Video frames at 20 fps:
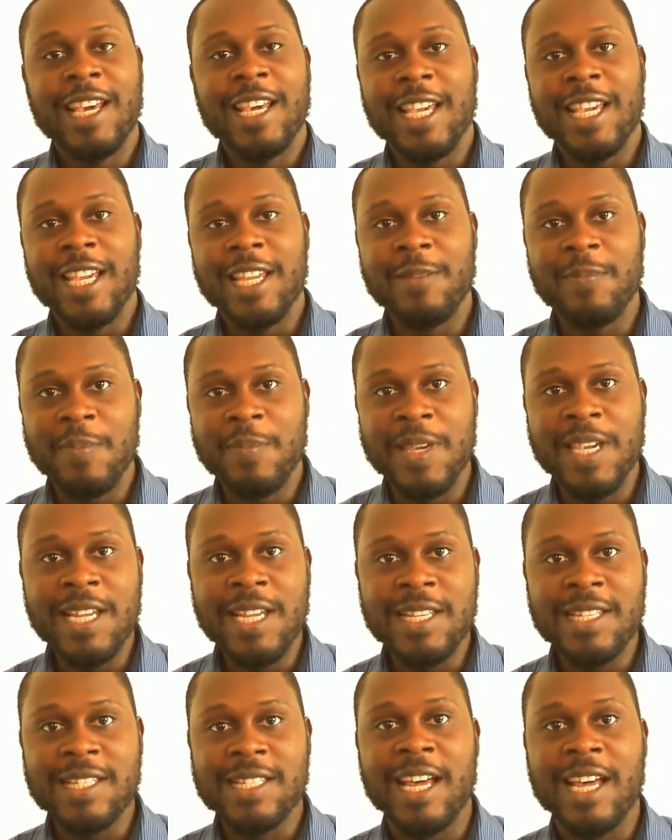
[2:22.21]
It
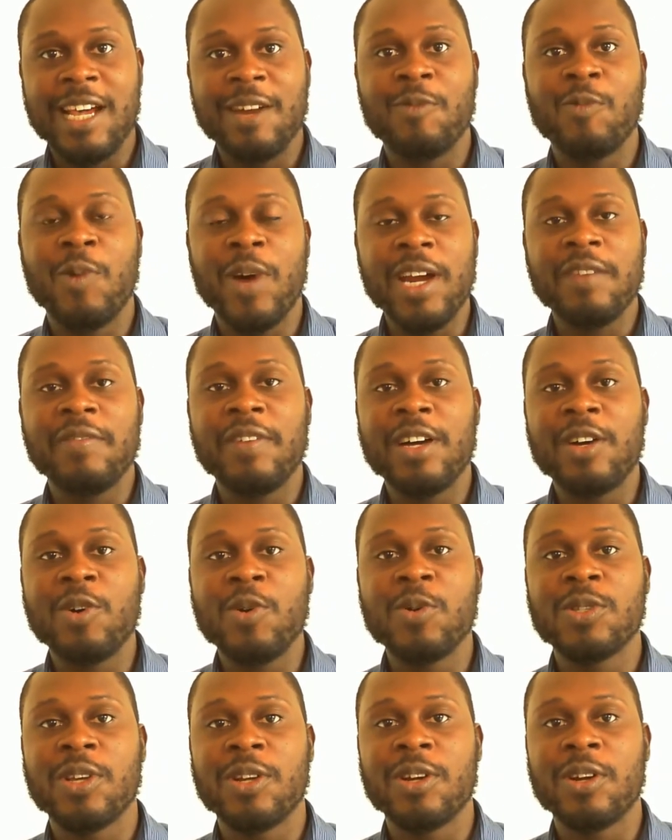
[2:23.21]
means that whatever
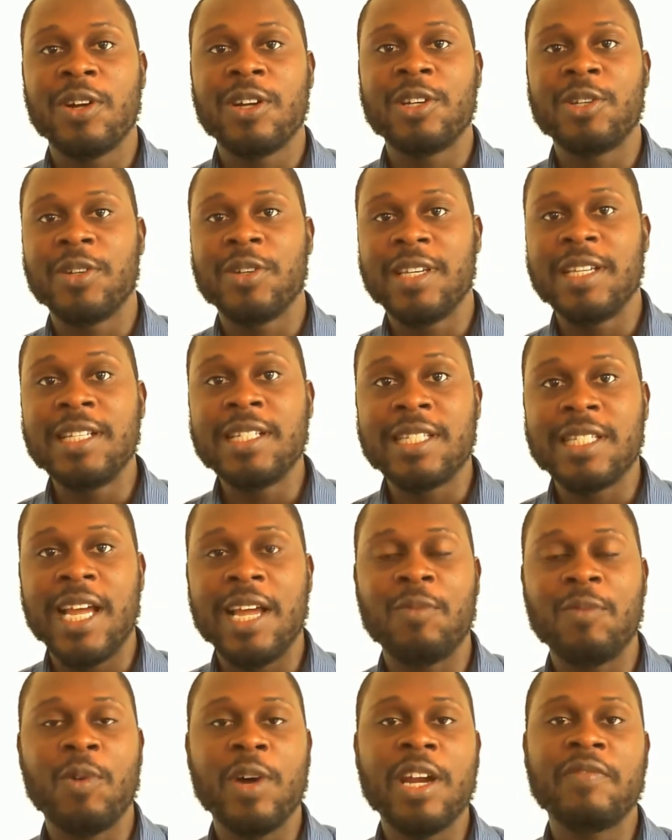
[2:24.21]
goes on your inside,
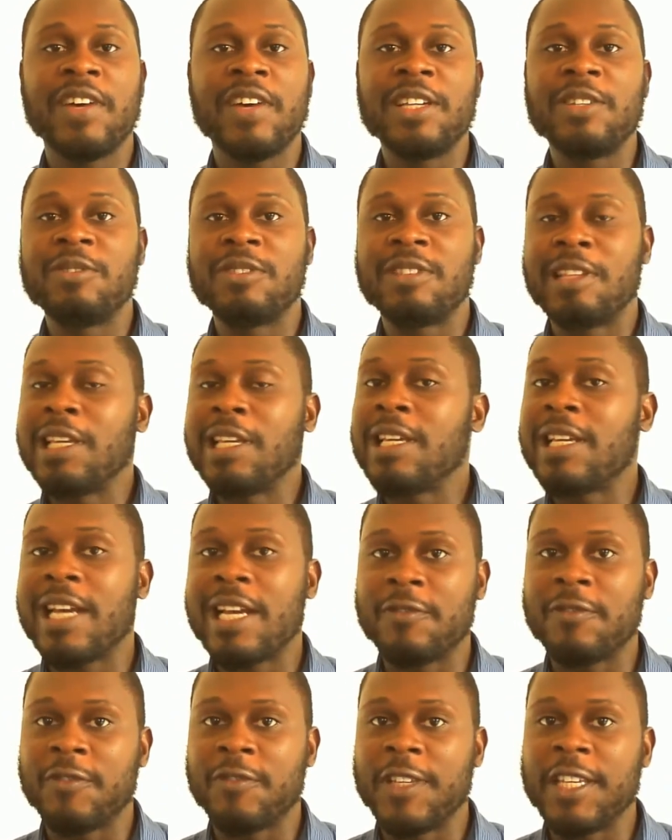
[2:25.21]
whatever you think
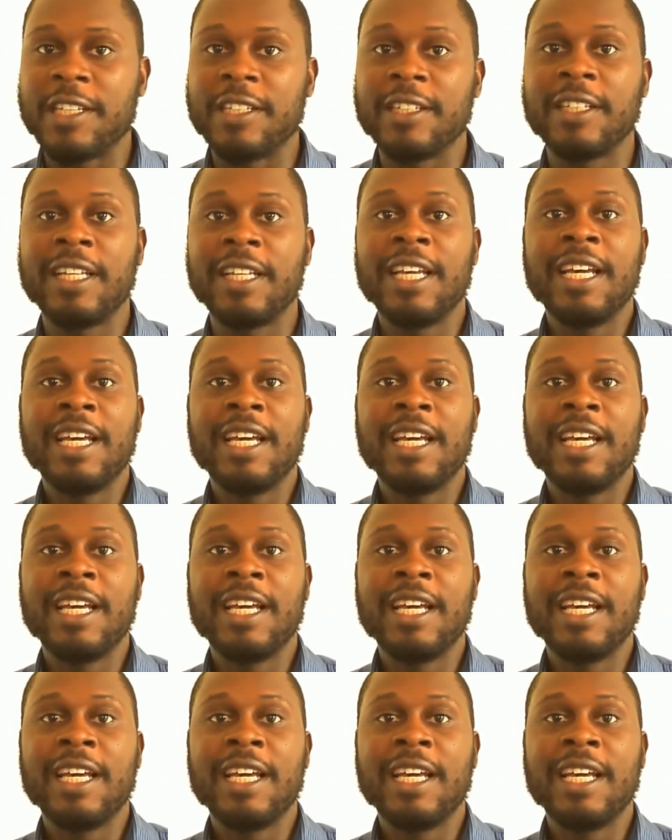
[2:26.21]
and feel,